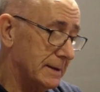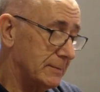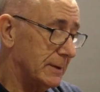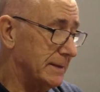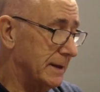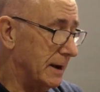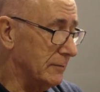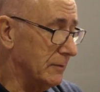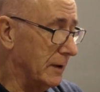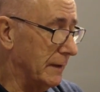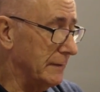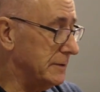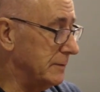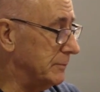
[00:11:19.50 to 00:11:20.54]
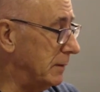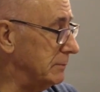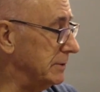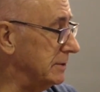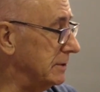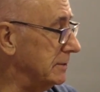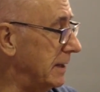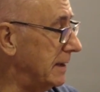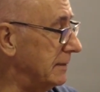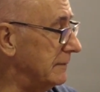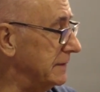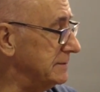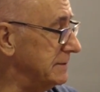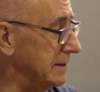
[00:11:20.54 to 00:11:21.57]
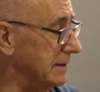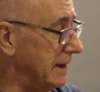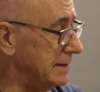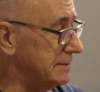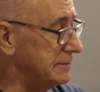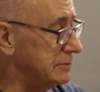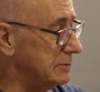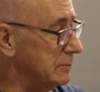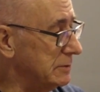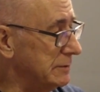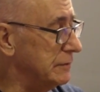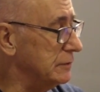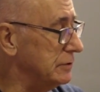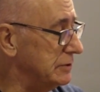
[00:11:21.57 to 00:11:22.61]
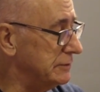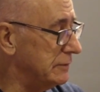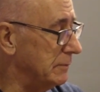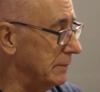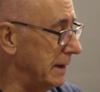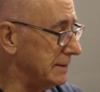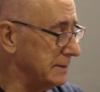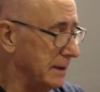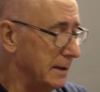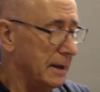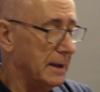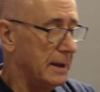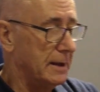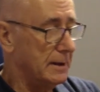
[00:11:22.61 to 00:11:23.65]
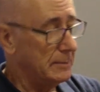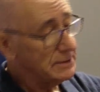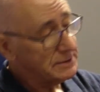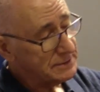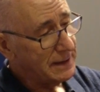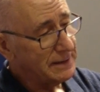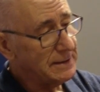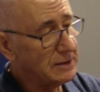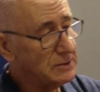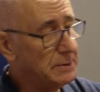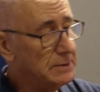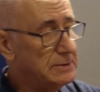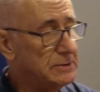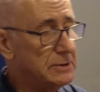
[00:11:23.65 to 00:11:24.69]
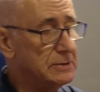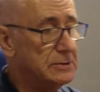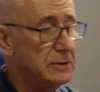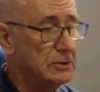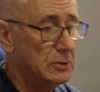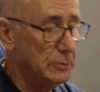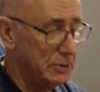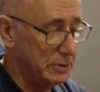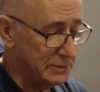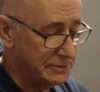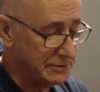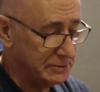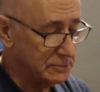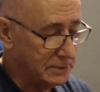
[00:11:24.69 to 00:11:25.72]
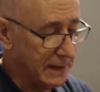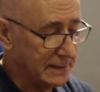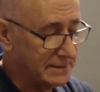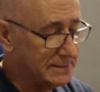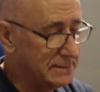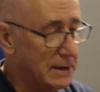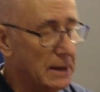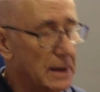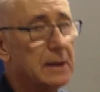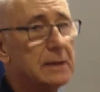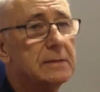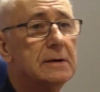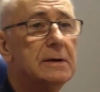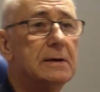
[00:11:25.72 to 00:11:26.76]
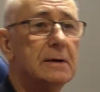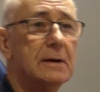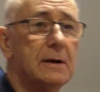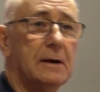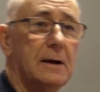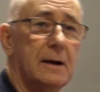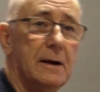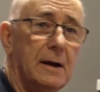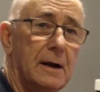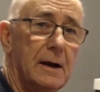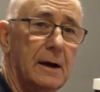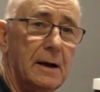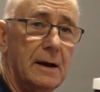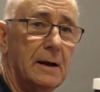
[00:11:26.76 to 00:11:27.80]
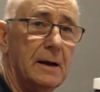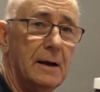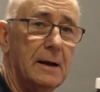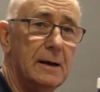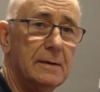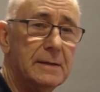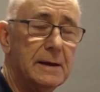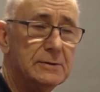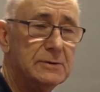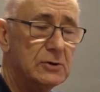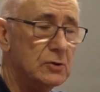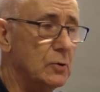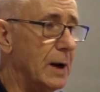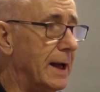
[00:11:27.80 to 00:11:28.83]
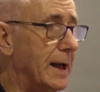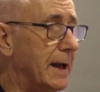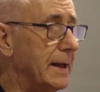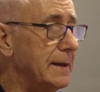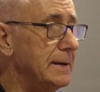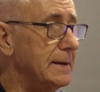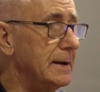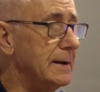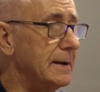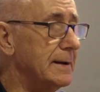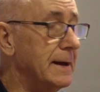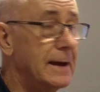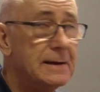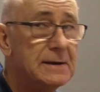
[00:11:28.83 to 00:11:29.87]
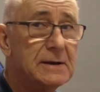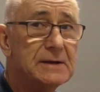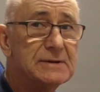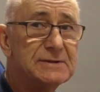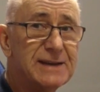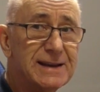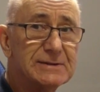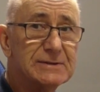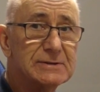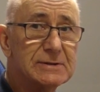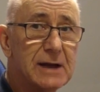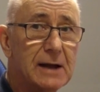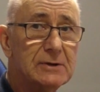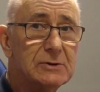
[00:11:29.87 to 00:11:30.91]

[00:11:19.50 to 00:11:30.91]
when that arrives, I'll probably do that, fitting that and some of the footage from that. As I say, it has been discontinued, but you can still get it. They do a K5-S,